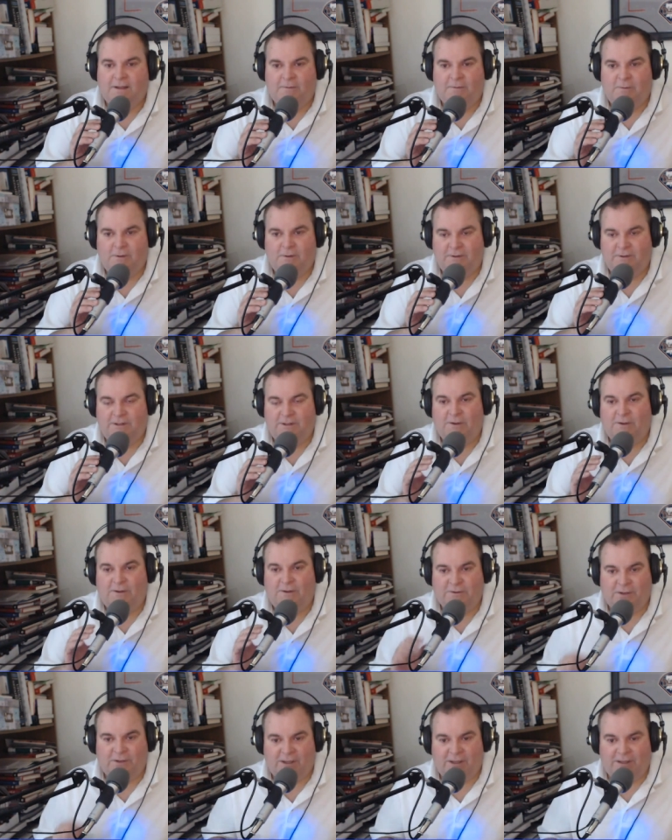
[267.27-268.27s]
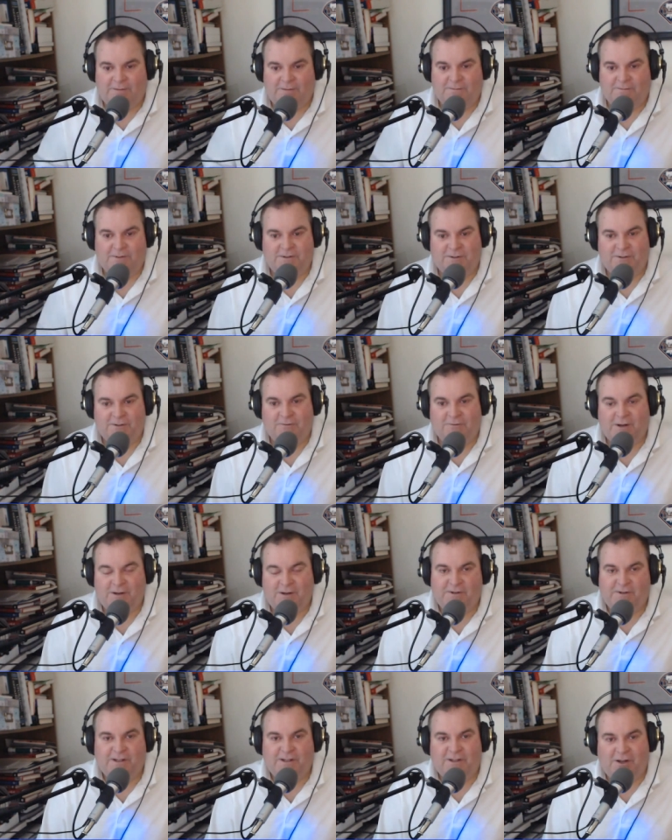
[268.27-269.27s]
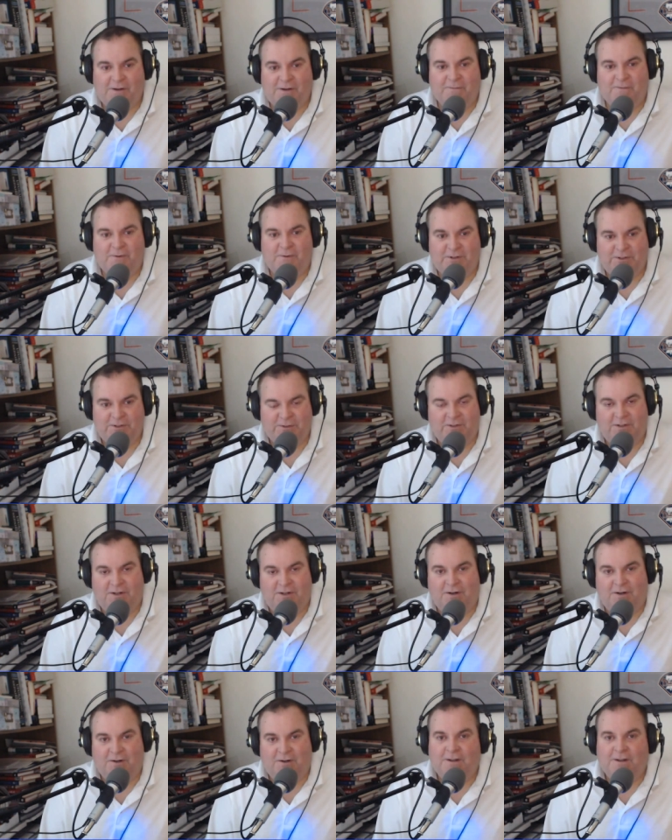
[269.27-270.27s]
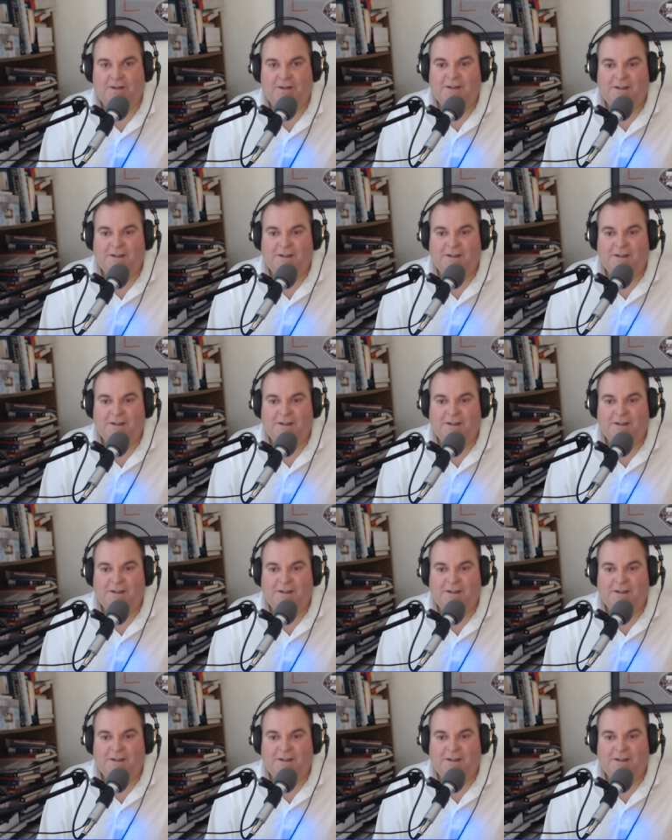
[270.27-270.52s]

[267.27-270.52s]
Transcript: One of the all-time great recoveries there